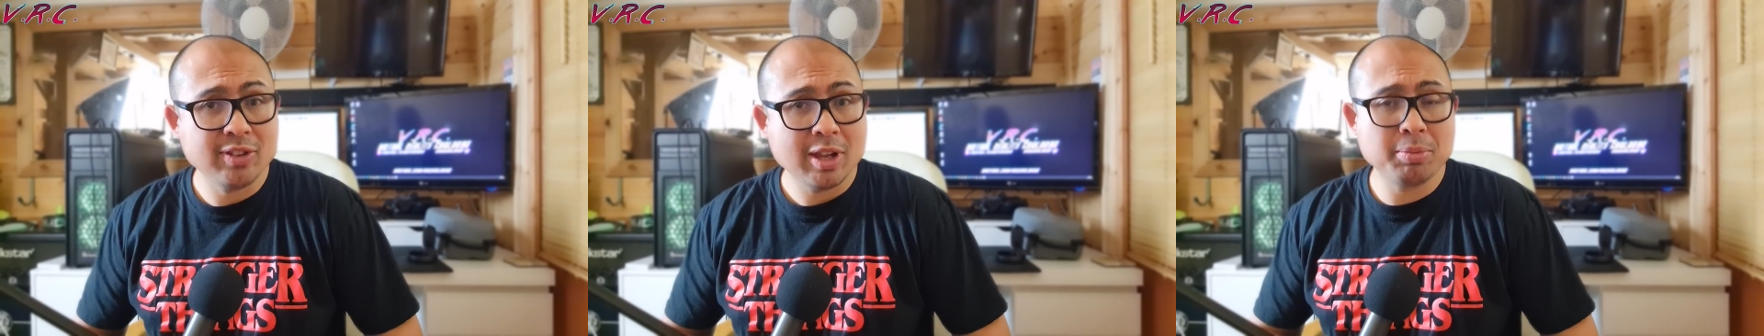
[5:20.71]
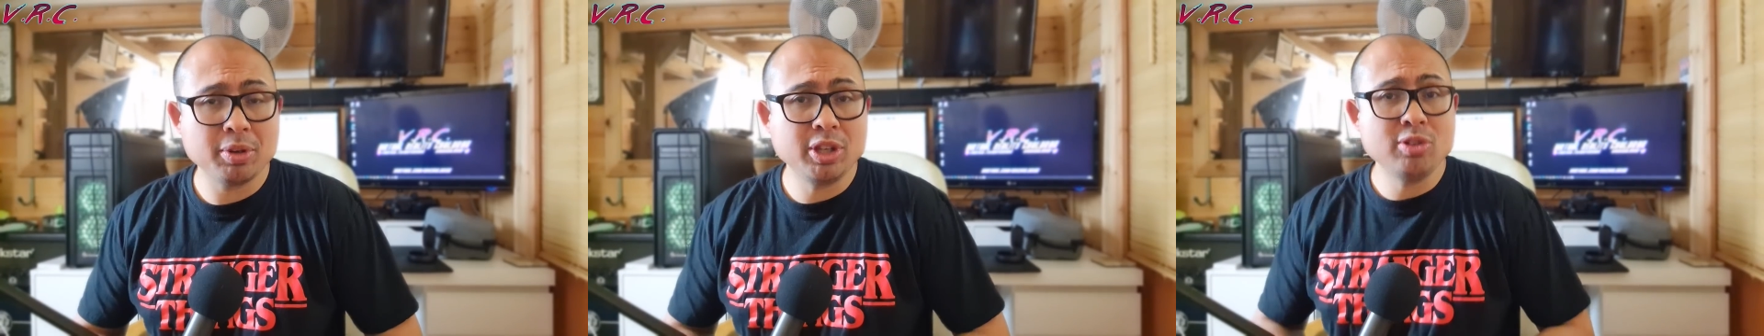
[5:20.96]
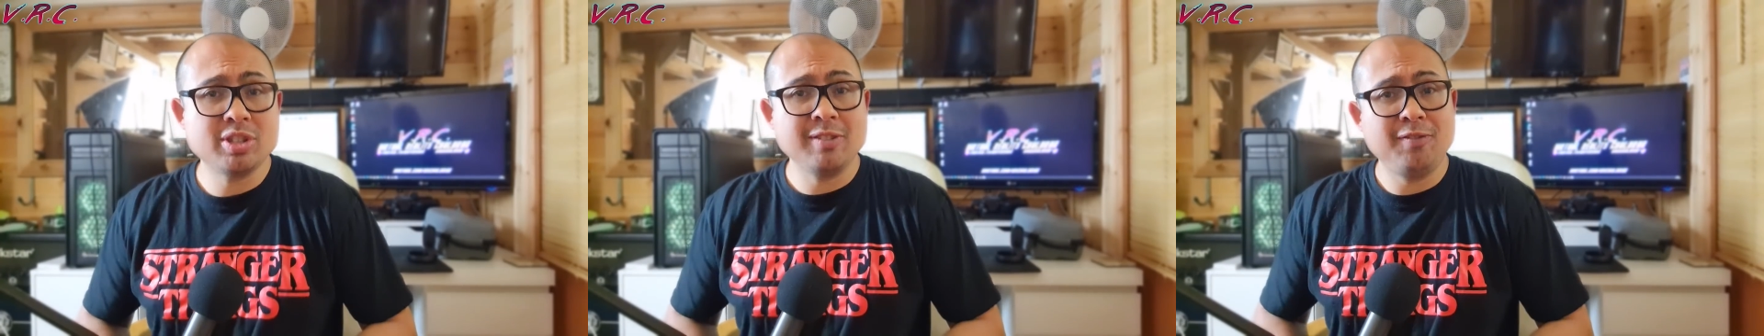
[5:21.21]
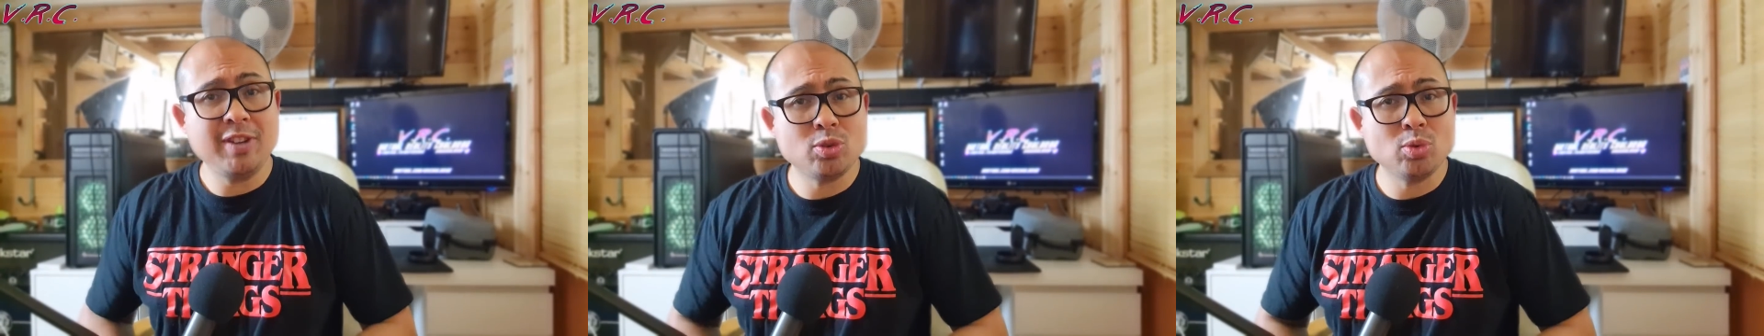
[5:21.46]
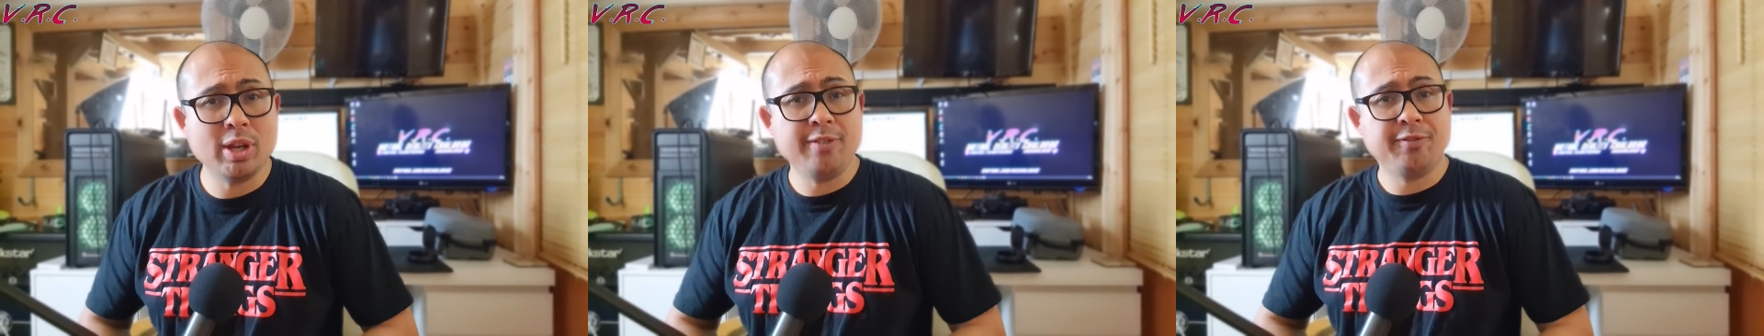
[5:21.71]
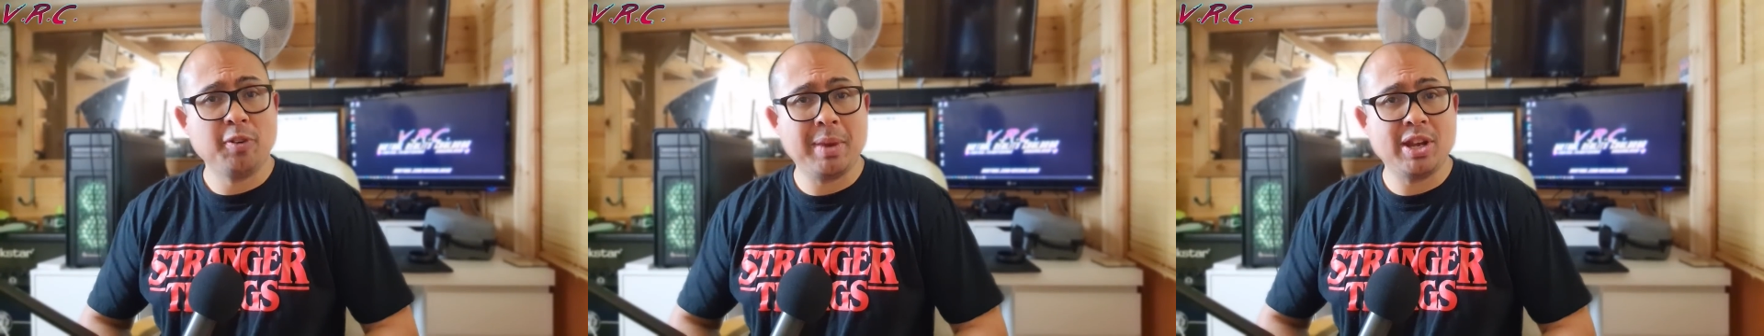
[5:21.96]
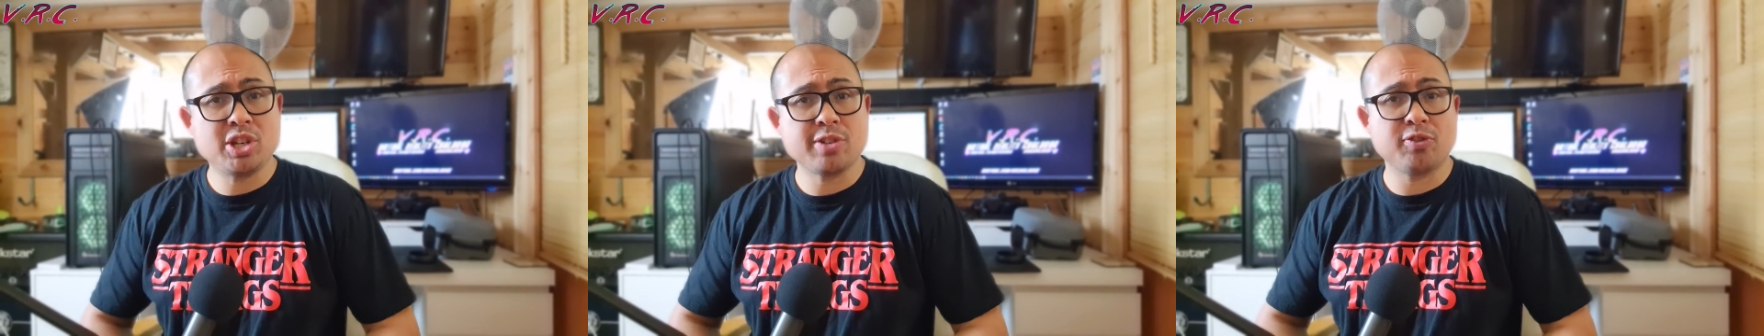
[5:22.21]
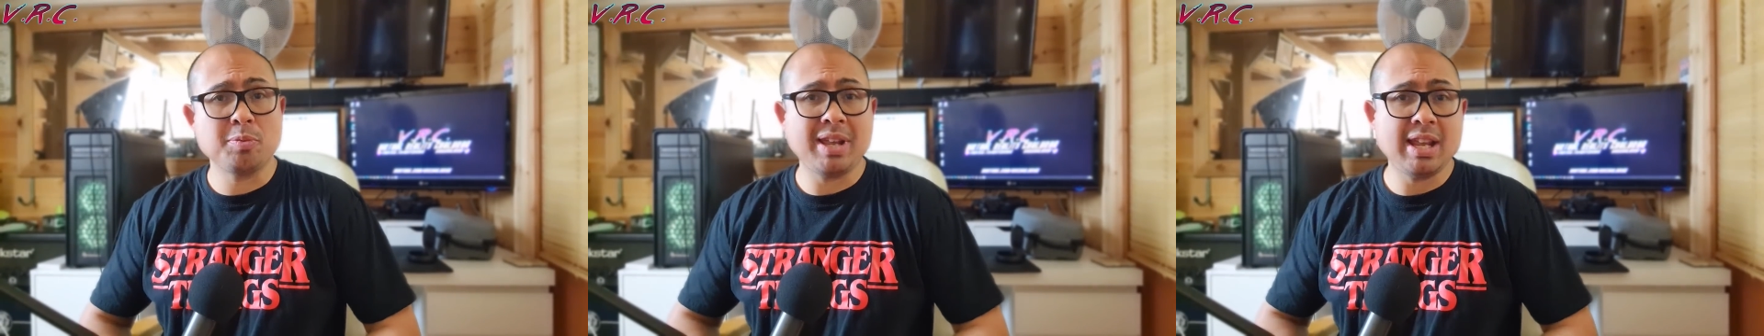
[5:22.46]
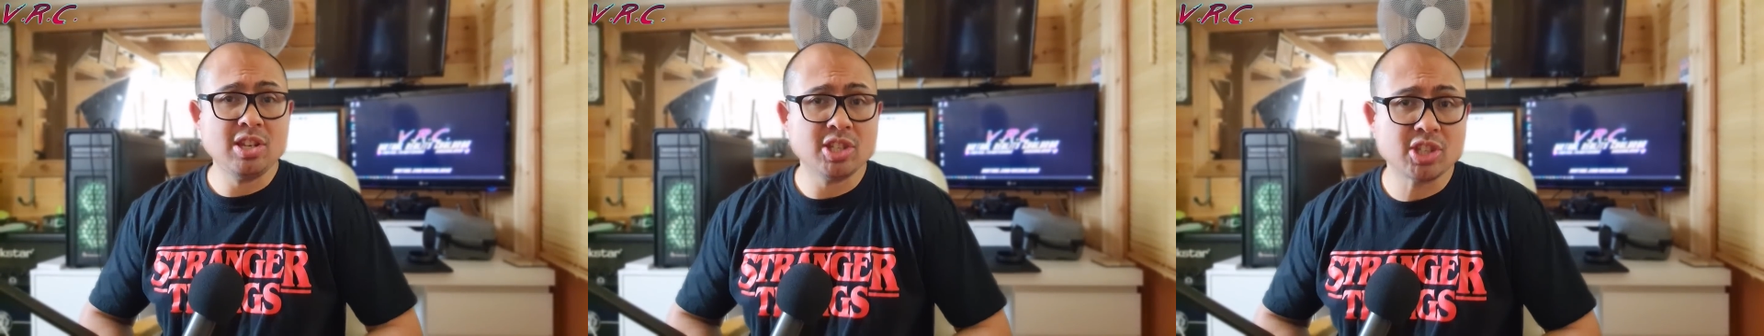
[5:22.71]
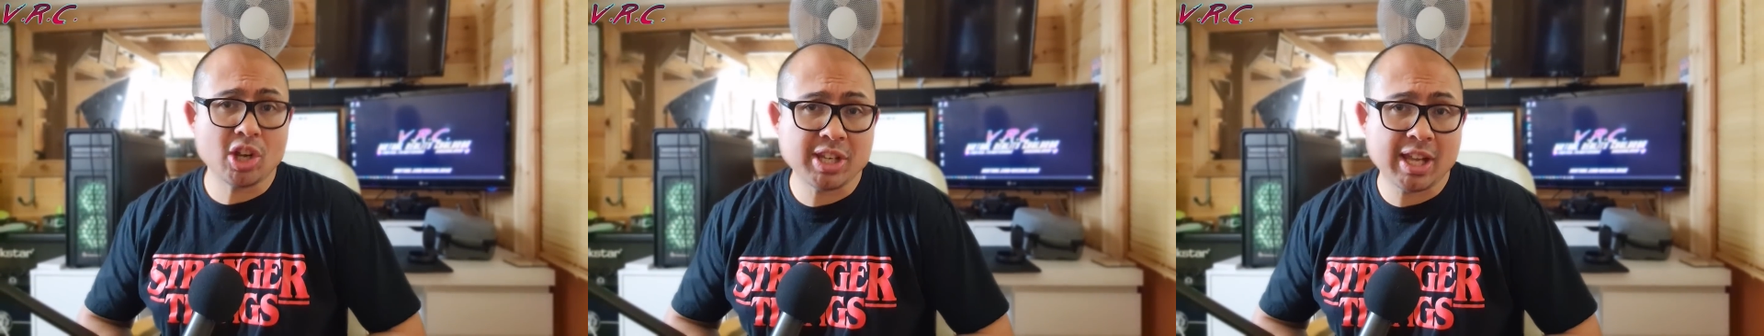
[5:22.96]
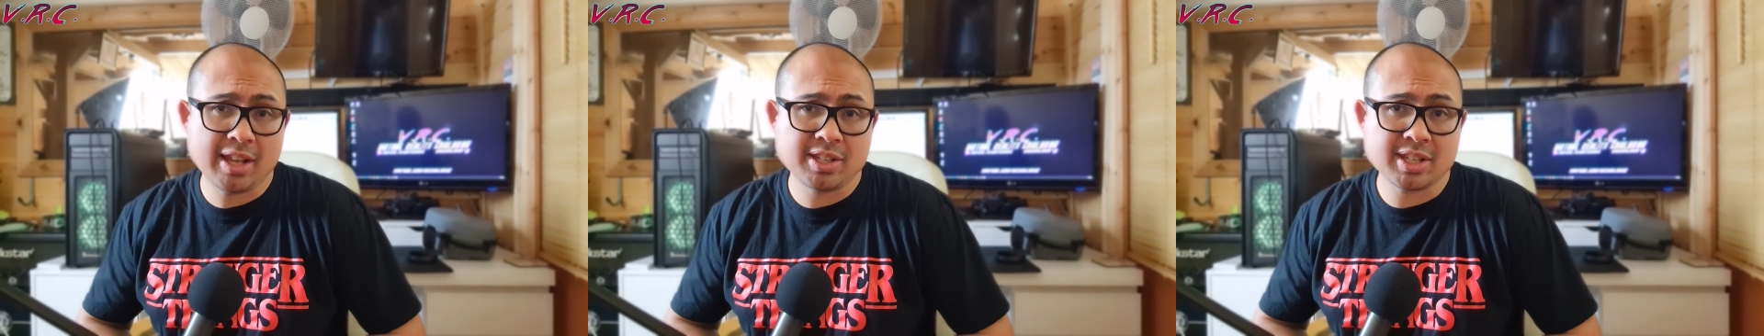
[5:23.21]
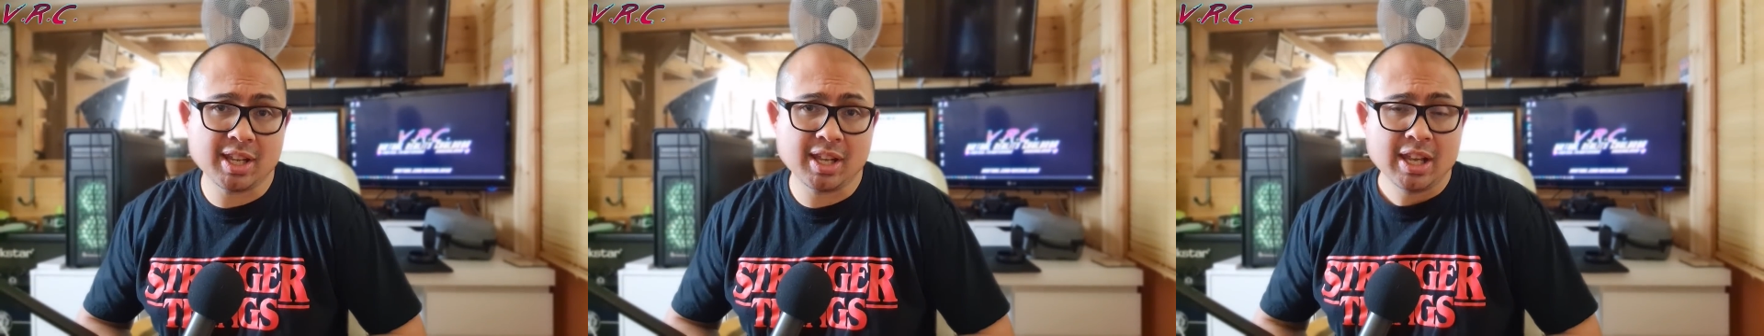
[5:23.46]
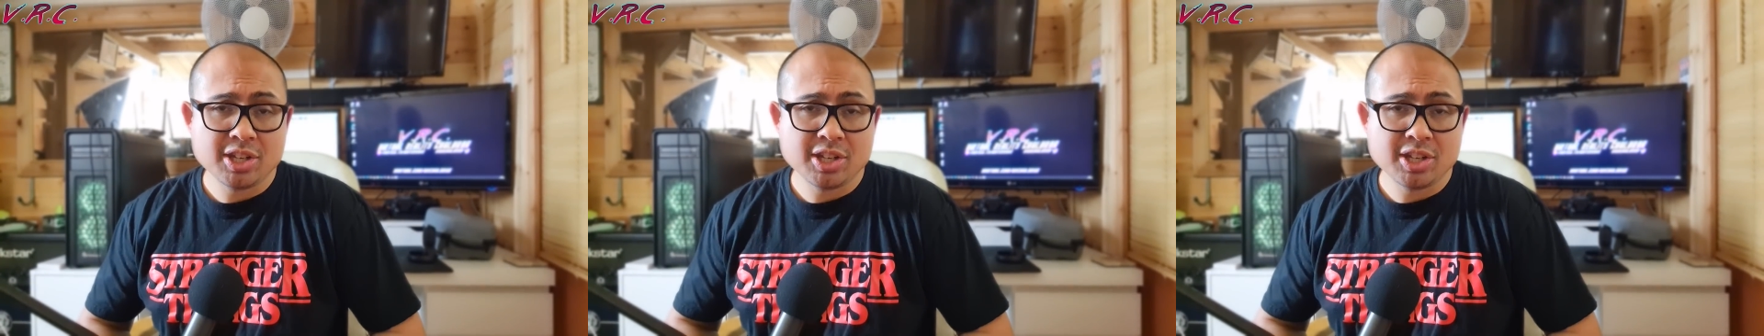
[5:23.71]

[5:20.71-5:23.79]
but use the visual information from inside your headset